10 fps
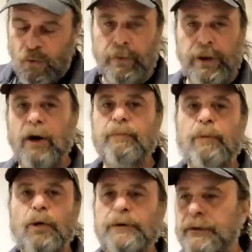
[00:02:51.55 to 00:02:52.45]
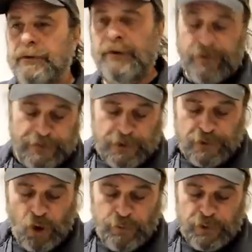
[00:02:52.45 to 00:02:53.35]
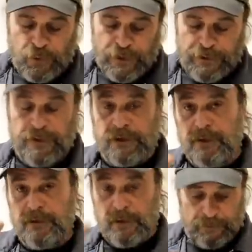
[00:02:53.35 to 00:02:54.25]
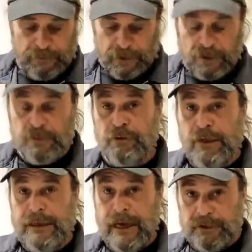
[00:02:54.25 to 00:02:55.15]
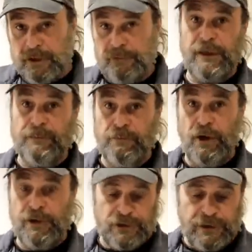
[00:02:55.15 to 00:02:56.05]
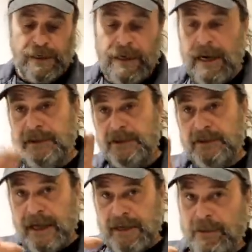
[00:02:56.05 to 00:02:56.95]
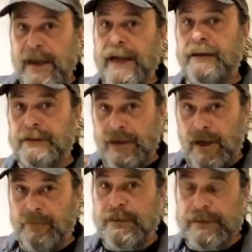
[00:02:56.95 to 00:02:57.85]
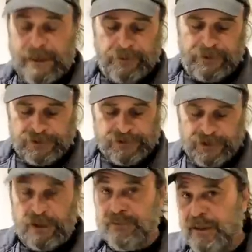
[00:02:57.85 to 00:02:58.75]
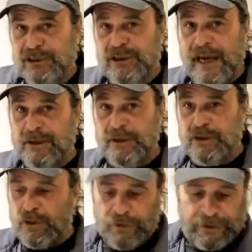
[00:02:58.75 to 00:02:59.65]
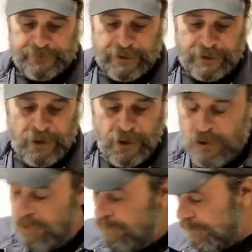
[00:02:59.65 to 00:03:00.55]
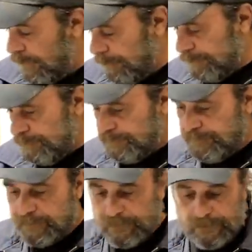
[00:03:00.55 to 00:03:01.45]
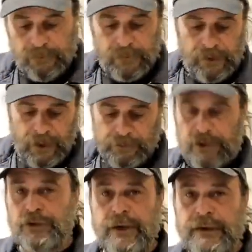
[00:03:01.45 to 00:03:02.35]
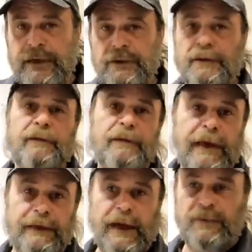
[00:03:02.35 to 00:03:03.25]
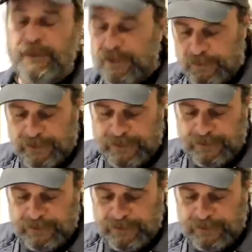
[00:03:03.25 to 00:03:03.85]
we'll be unbolting the rear end. These go between the spring and the spring perch. And this is how you angle it up and down. It's just a chassis tuning thing. So I'm going to try these, take a test pass with